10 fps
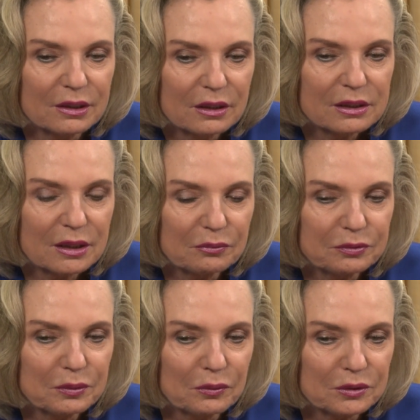some
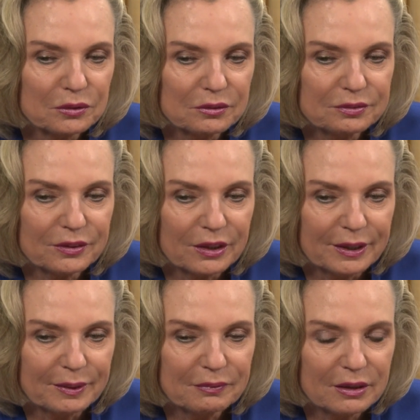sort of
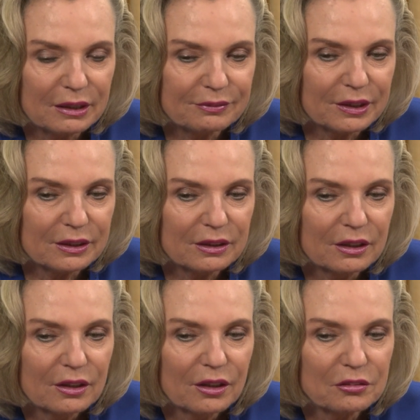living
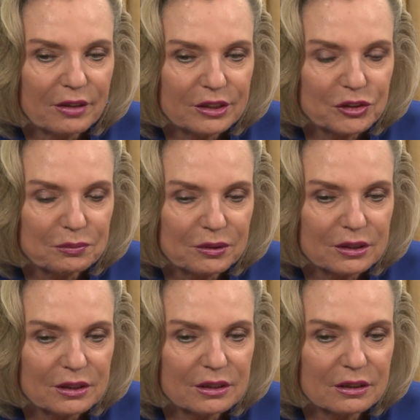
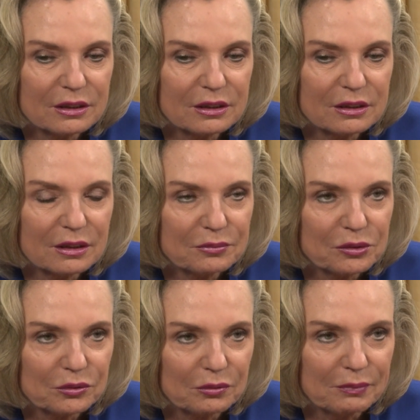arrangements and some
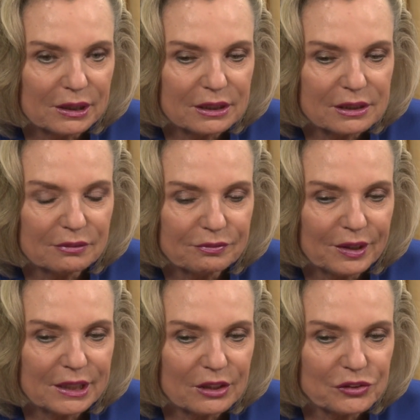sort of money, some
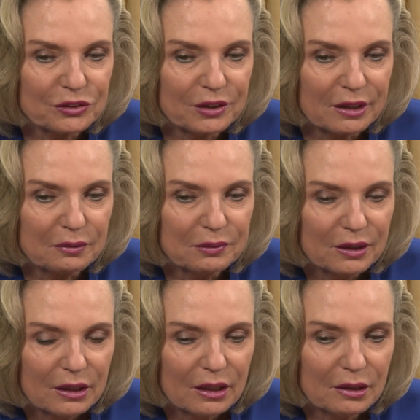financial help.
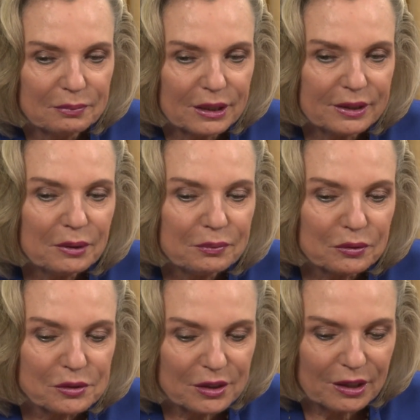But I think we
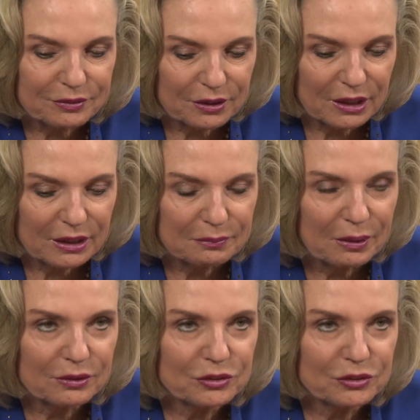also have to think about